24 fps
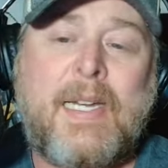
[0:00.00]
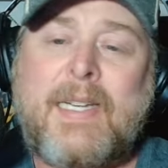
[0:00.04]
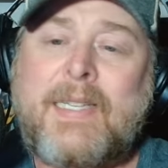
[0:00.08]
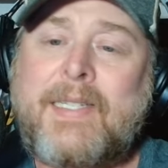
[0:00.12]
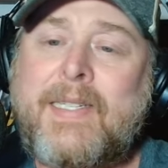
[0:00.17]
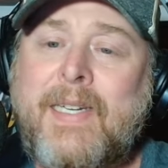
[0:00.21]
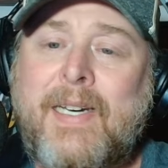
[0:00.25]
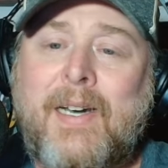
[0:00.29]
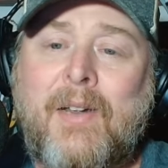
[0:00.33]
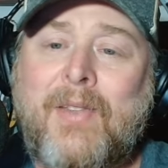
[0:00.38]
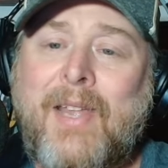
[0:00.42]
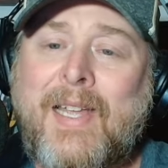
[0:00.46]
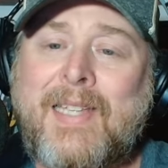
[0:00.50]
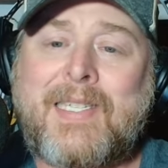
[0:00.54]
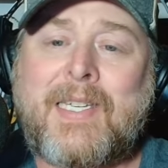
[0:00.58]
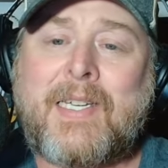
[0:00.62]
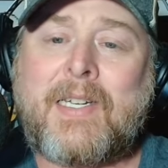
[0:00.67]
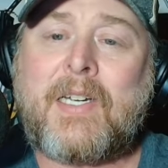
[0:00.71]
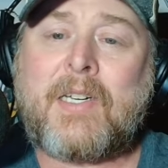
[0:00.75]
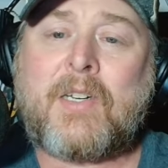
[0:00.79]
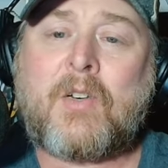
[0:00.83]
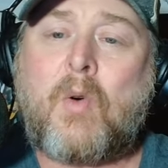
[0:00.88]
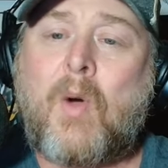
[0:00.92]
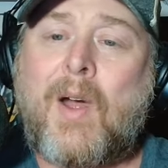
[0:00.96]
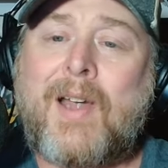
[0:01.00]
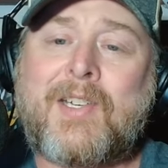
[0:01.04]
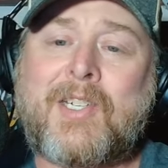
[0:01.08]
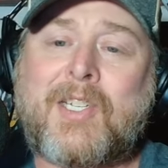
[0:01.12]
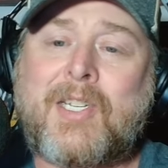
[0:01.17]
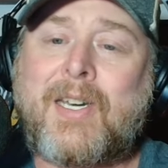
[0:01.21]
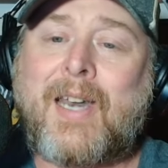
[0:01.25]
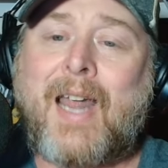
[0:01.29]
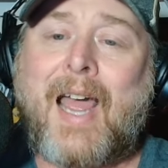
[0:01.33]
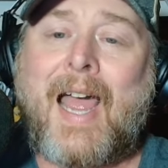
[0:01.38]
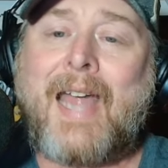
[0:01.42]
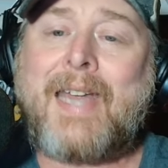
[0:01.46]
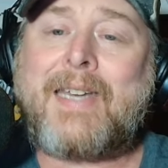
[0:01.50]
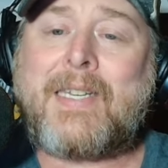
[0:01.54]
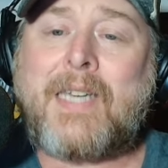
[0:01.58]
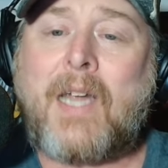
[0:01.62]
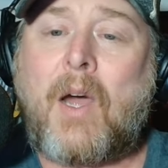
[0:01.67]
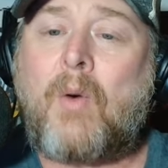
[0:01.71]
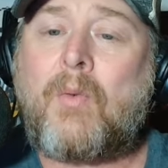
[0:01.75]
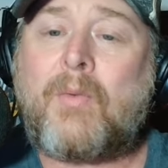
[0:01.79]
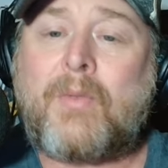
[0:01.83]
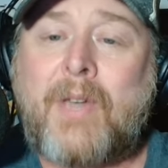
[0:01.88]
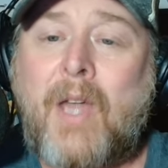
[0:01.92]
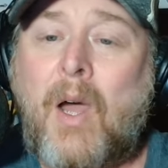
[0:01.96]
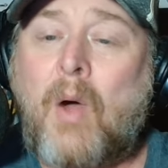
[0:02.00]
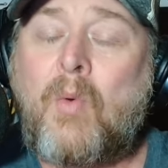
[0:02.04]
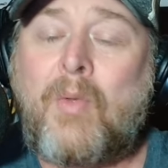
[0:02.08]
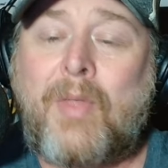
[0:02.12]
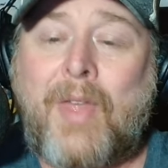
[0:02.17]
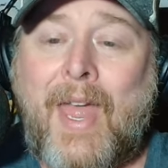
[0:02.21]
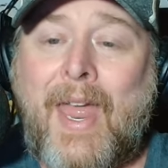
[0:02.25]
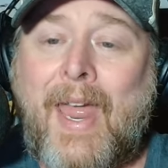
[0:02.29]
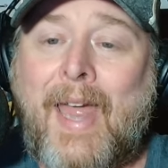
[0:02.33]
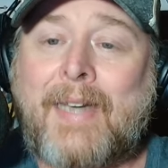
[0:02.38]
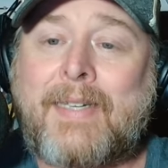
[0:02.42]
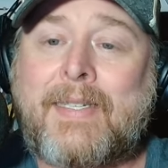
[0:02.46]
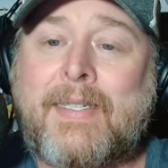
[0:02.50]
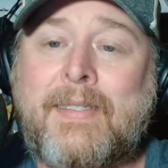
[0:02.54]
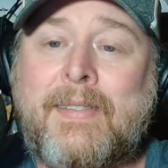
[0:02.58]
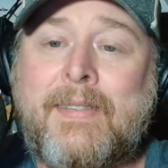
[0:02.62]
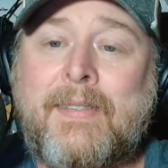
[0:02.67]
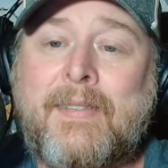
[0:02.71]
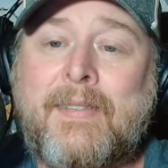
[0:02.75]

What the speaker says: You know, that's a good question. I don't know that.